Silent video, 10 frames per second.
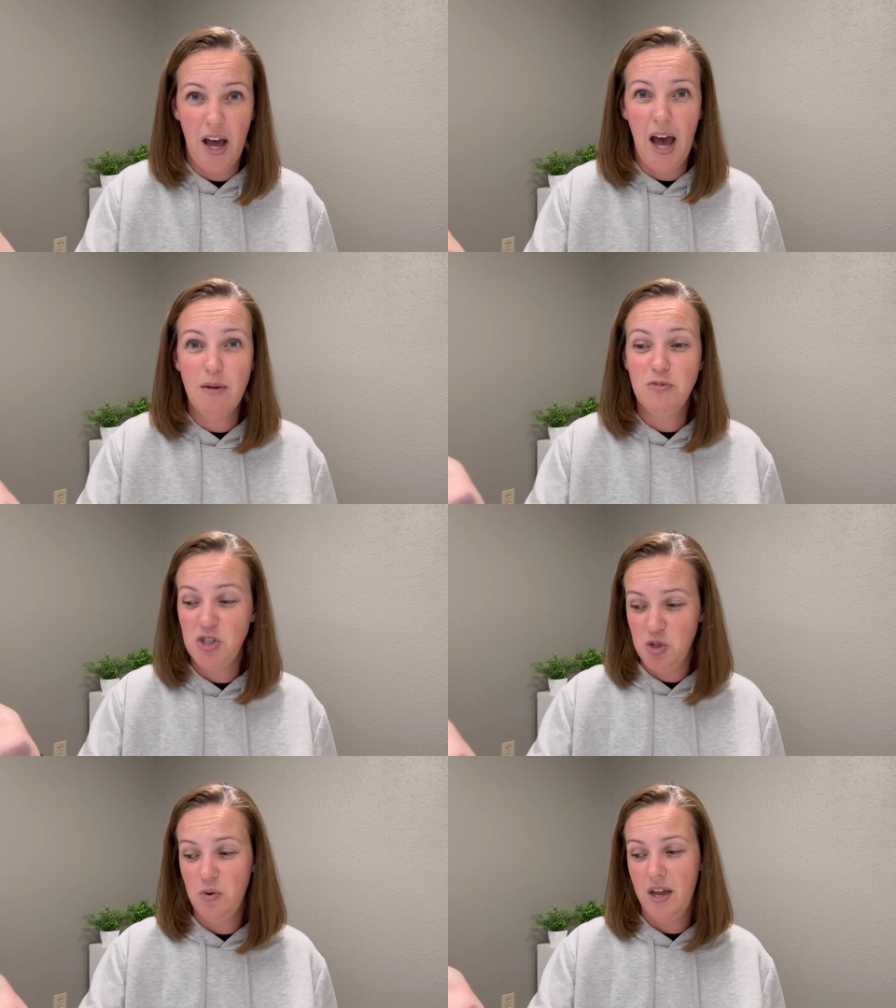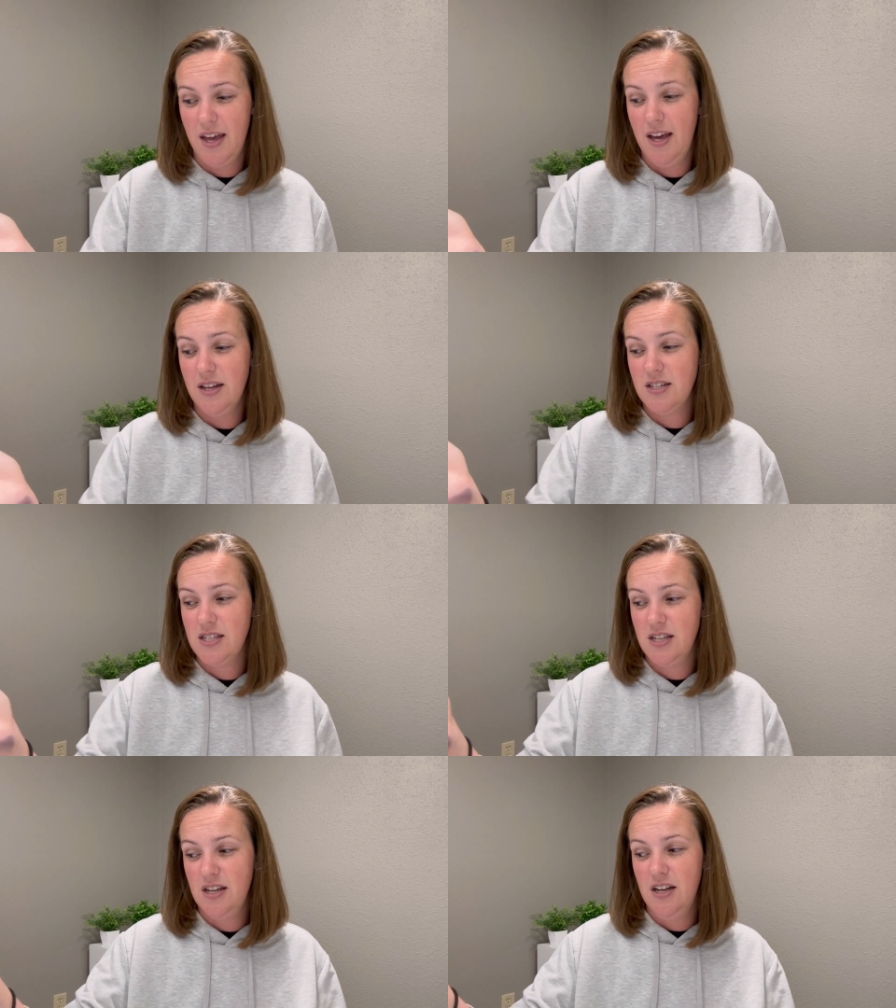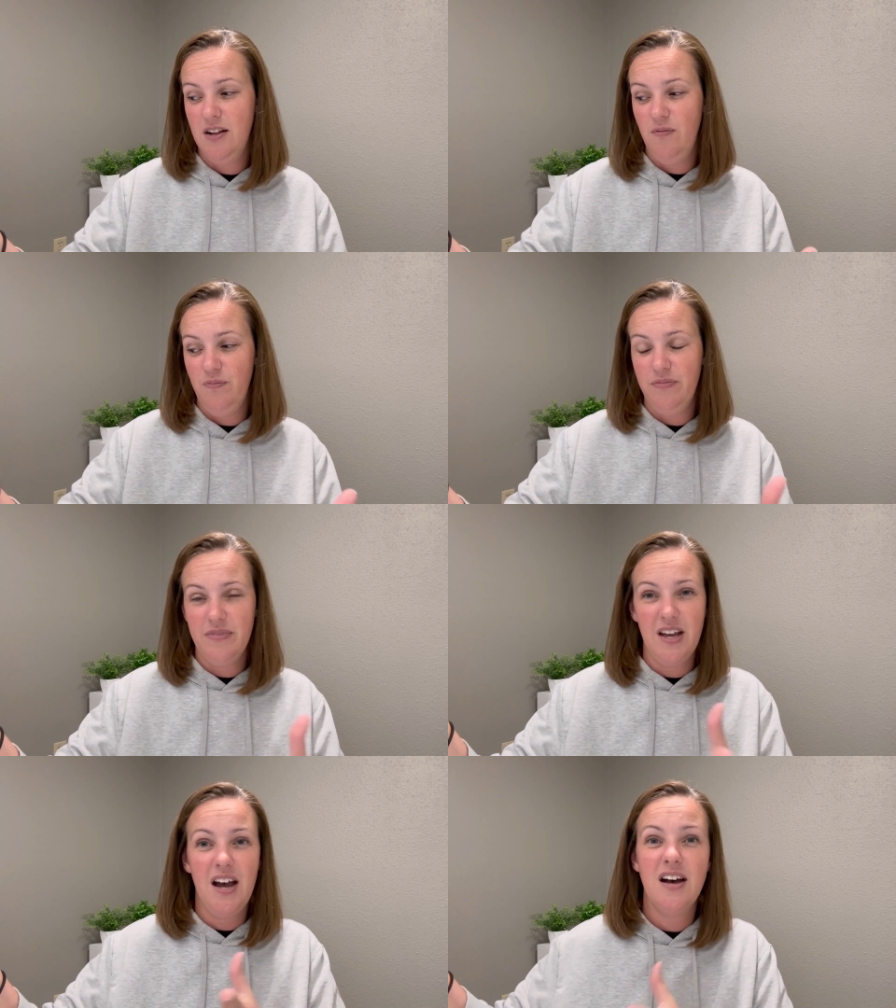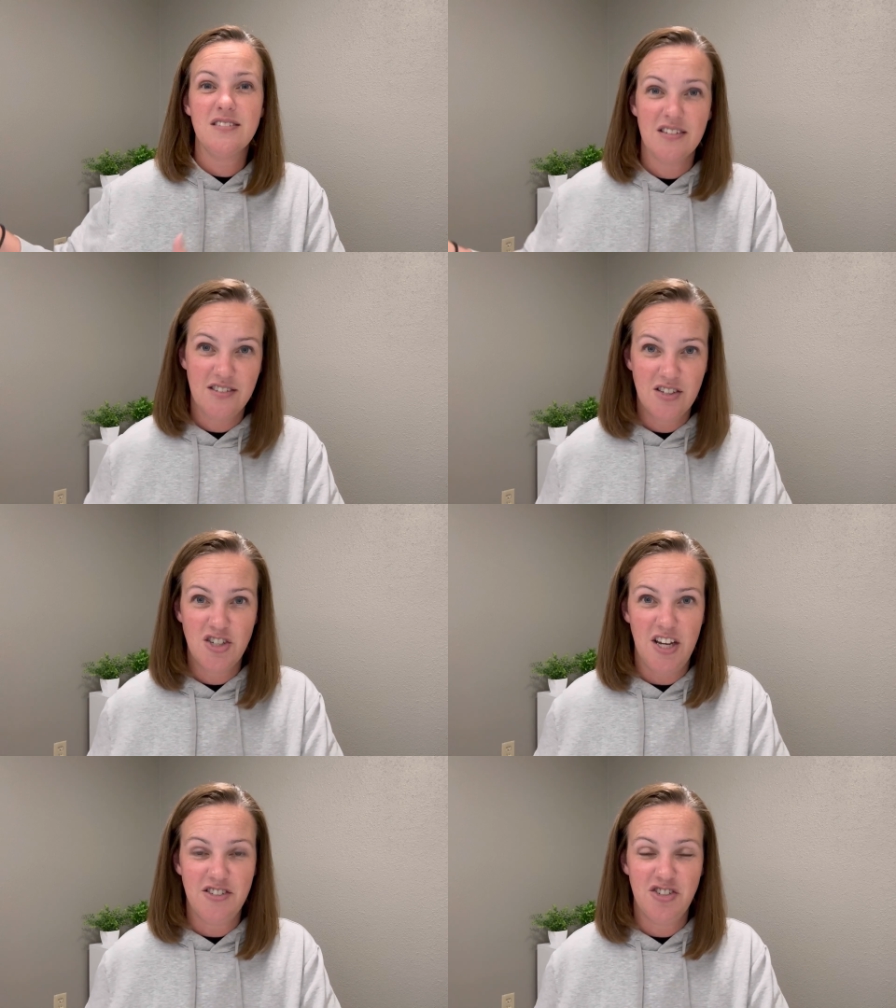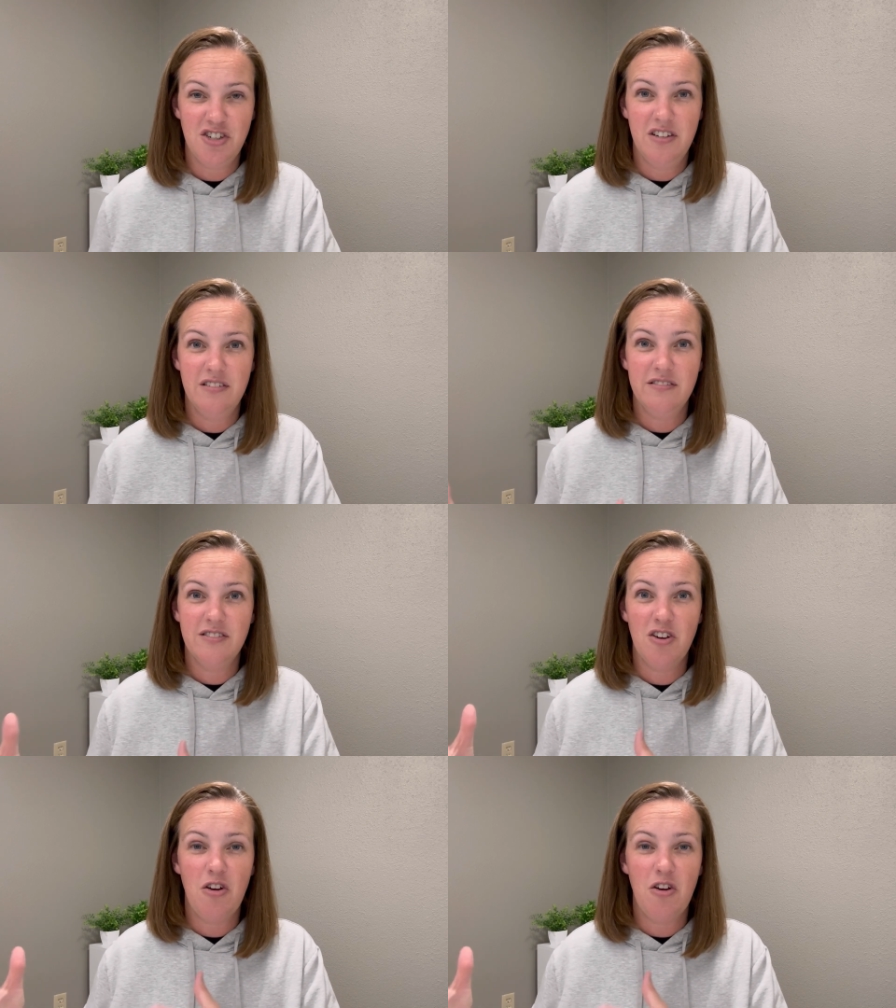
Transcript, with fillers: I'm doing it as a suggestion